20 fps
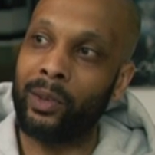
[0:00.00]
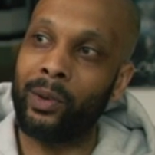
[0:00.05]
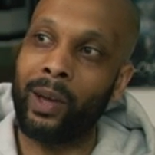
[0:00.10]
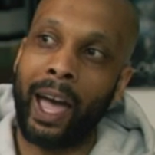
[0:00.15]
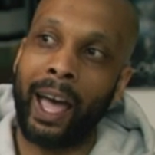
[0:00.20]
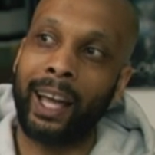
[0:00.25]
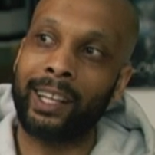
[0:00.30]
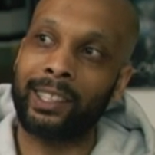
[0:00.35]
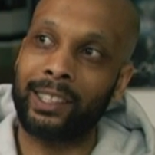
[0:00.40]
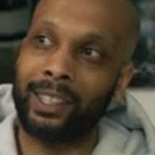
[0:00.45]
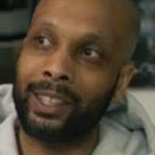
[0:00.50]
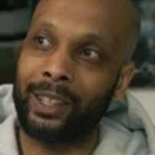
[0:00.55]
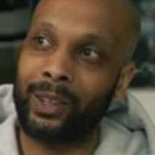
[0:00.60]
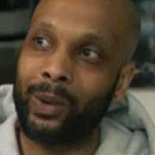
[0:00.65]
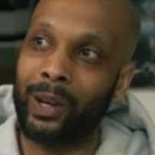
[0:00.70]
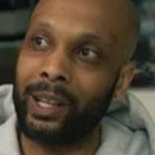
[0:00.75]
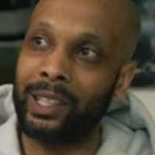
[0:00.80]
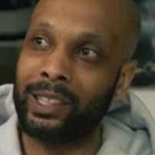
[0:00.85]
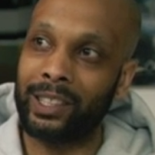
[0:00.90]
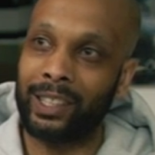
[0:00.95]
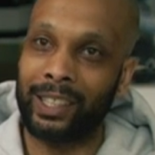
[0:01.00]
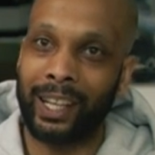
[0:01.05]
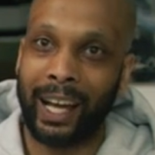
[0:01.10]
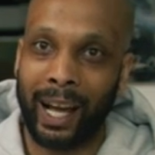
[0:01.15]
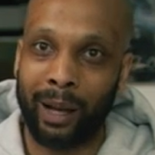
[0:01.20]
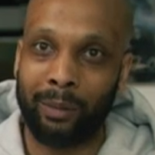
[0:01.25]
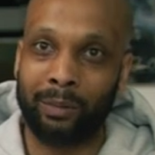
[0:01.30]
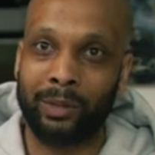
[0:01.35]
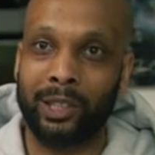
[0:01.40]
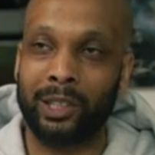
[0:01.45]
when you ask me the question.
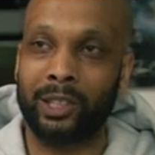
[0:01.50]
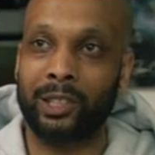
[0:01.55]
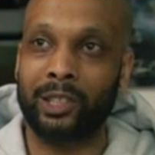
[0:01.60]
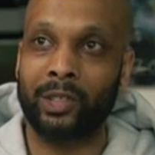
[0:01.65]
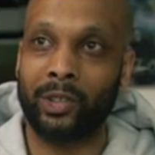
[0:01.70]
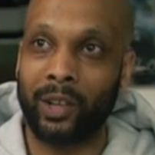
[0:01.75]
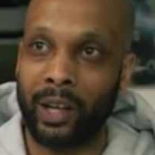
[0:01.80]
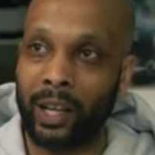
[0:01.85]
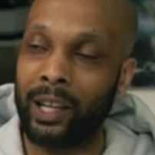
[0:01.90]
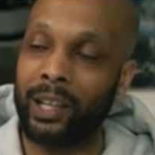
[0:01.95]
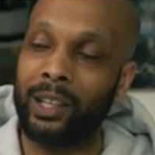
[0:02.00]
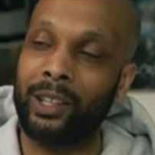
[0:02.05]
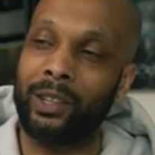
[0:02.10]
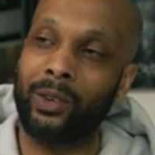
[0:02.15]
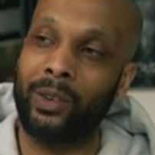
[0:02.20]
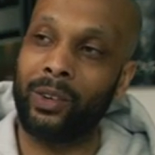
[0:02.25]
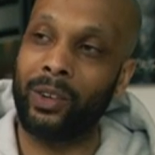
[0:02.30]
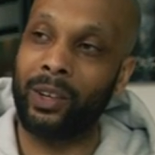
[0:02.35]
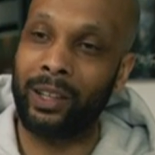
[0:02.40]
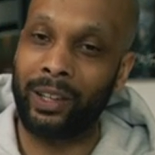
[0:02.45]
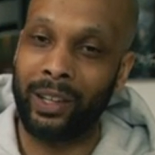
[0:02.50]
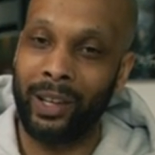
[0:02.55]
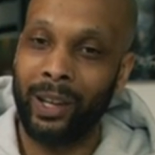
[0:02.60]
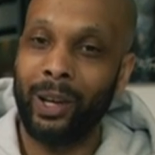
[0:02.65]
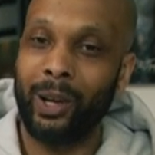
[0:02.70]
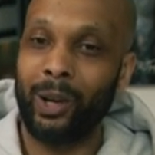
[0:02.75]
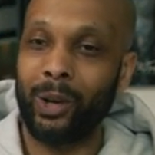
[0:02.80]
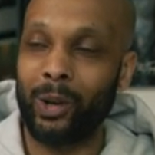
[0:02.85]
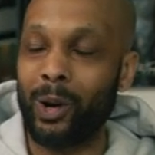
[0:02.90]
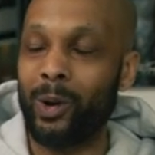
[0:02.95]
I'm just trained on
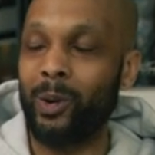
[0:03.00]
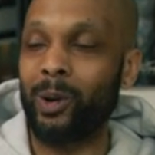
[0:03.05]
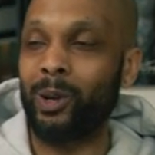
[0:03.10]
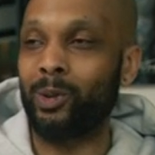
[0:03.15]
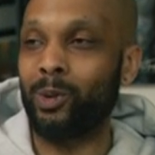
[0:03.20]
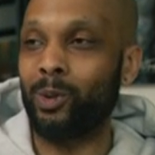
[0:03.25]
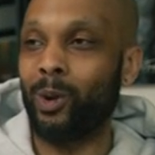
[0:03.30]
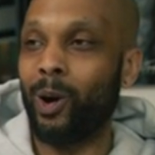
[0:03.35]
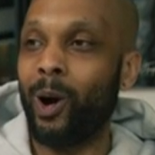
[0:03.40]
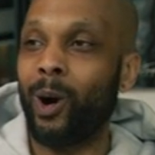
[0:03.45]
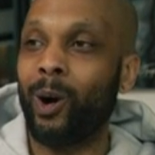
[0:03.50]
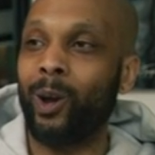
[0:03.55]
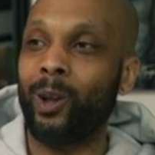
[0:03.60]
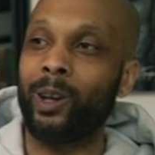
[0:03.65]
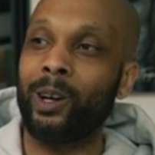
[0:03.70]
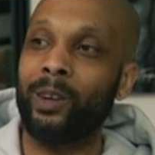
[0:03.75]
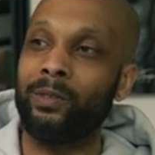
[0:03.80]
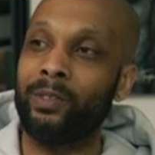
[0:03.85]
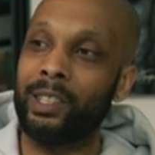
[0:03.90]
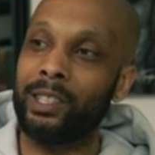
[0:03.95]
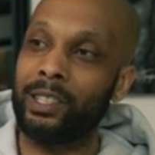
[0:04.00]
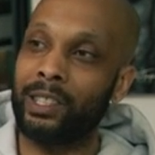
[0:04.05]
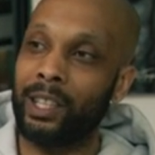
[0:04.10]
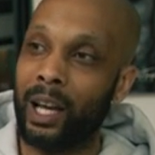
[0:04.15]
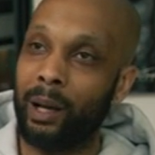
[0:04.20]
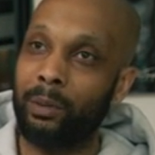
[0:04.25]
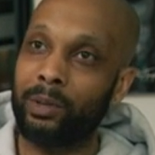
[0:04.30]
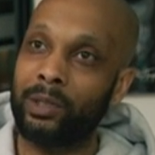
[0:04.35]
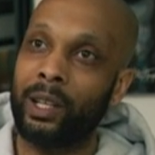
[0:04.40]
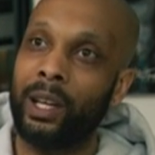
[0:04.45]
going through all of the
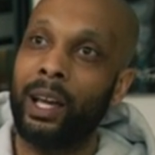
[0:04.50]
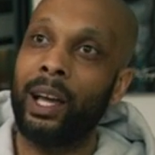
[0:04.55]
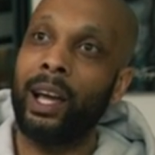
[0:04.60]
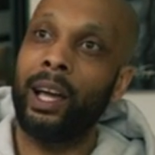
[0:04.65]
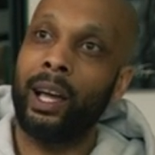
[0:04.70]
steps.